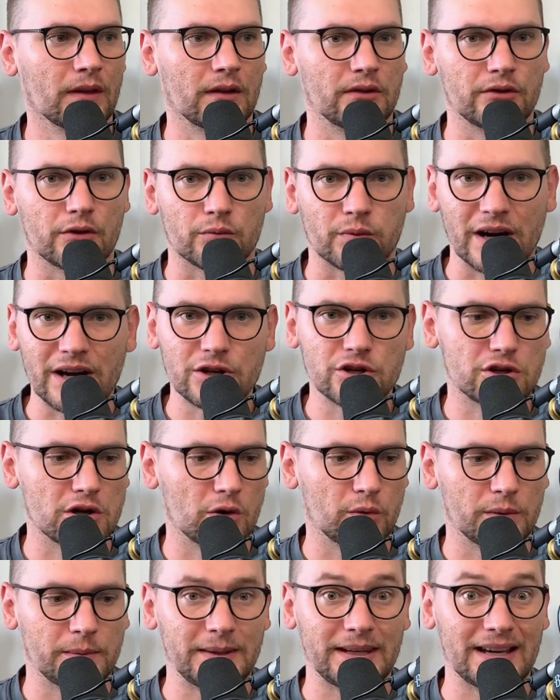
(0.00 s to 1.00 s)
The ratio
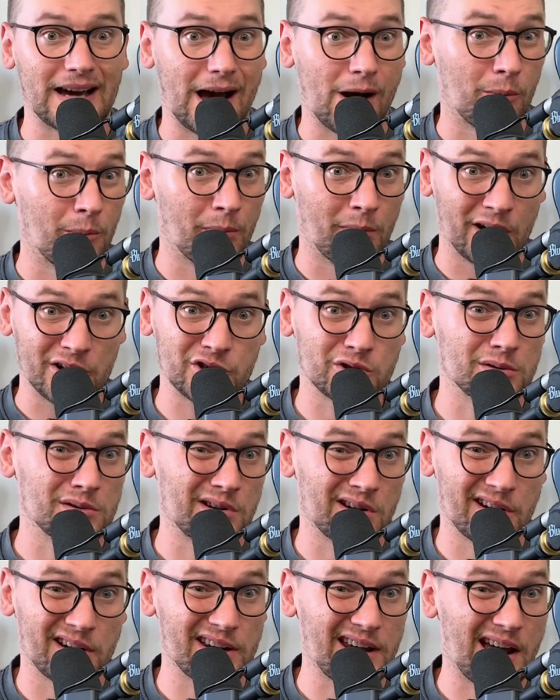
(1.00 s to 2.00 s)
would be how much you
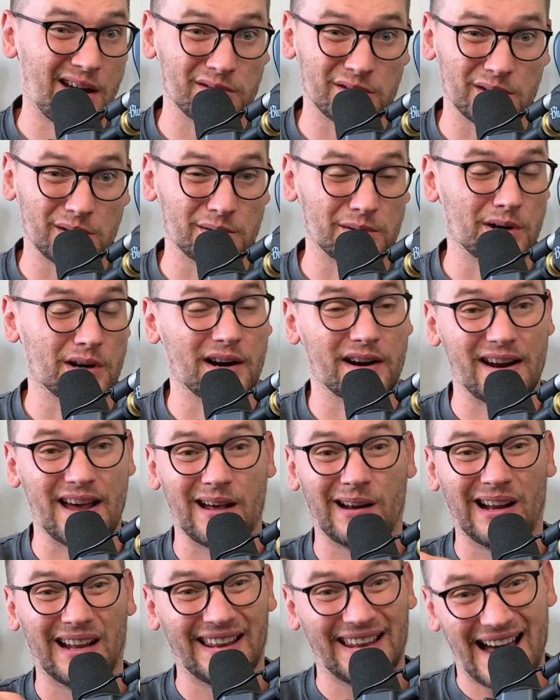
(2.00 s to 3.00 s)
turn it down. Do you turn it
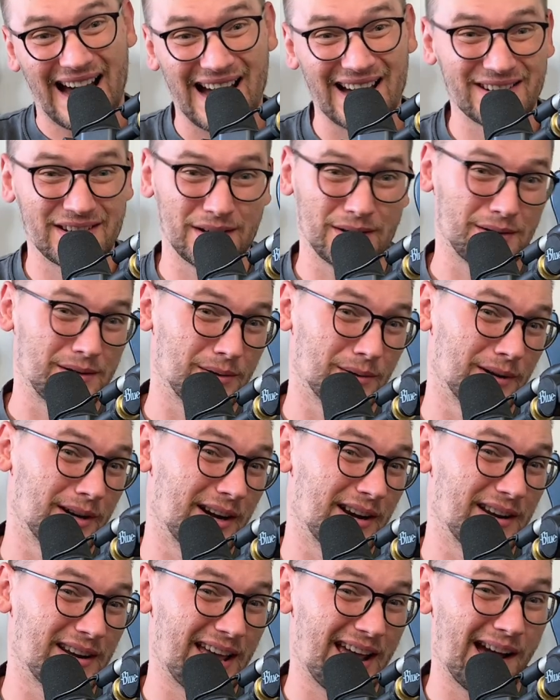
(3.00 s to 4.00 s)
down a lot? Do you turn
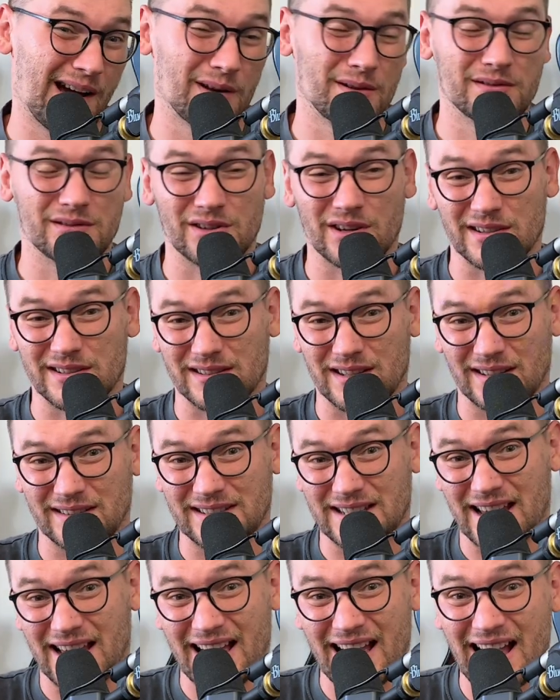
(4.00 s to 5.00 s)
it down just a
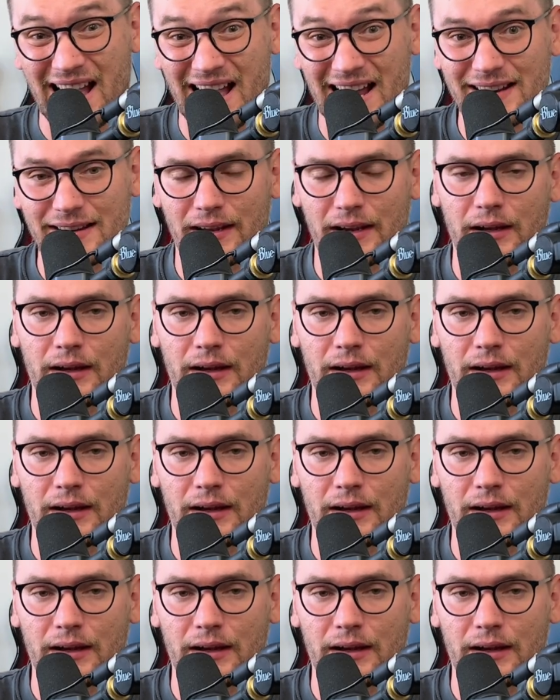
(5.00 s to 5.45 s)
tad?